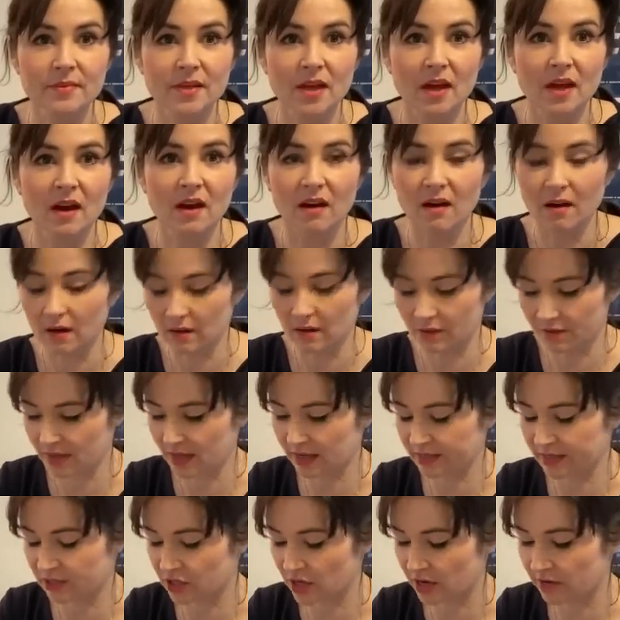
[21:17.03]
Oh,
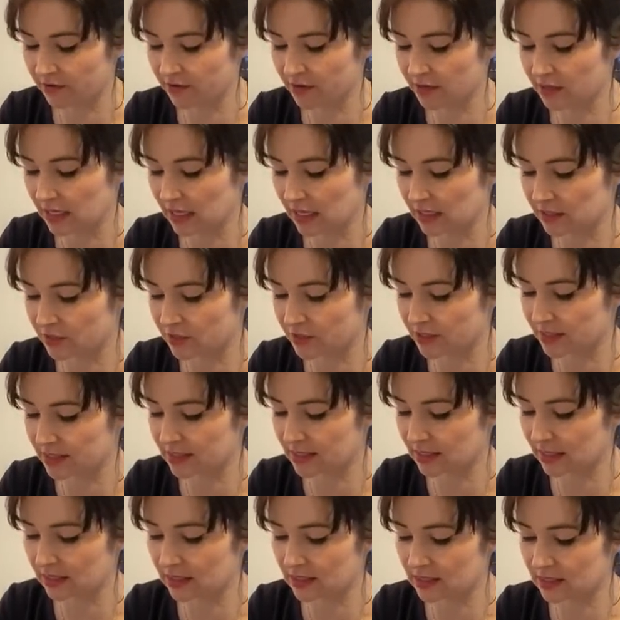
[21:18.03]
thanks, Sharon. Glad you're
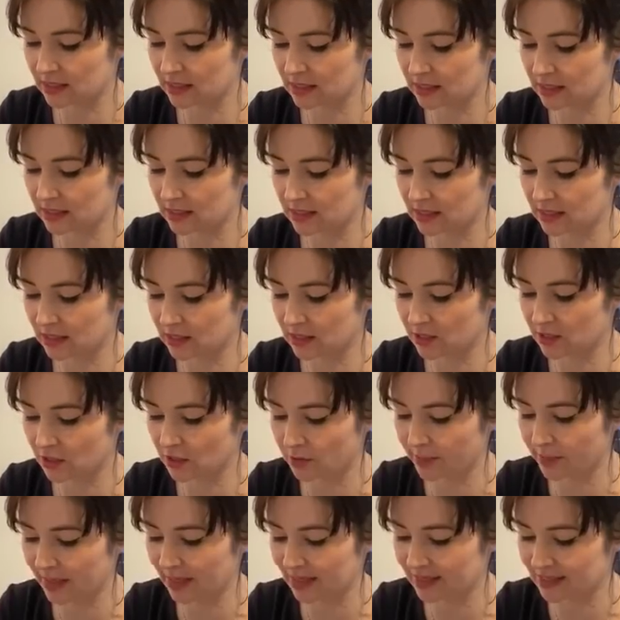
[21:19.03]
excited to see the new
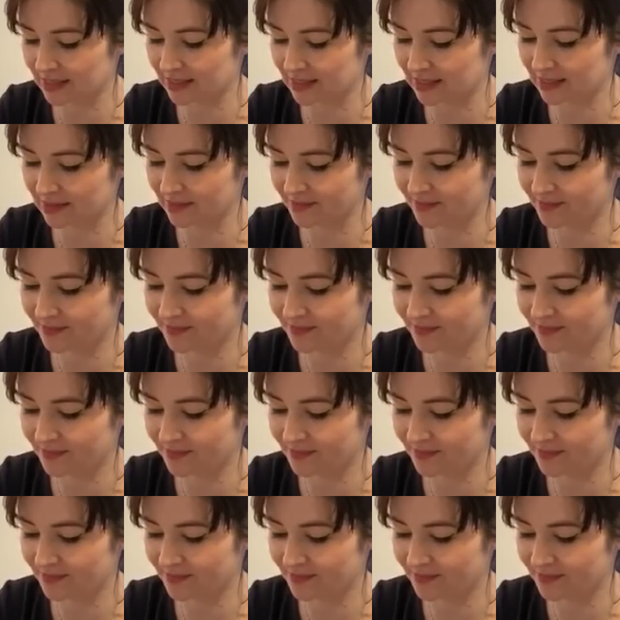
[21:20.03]
pattern.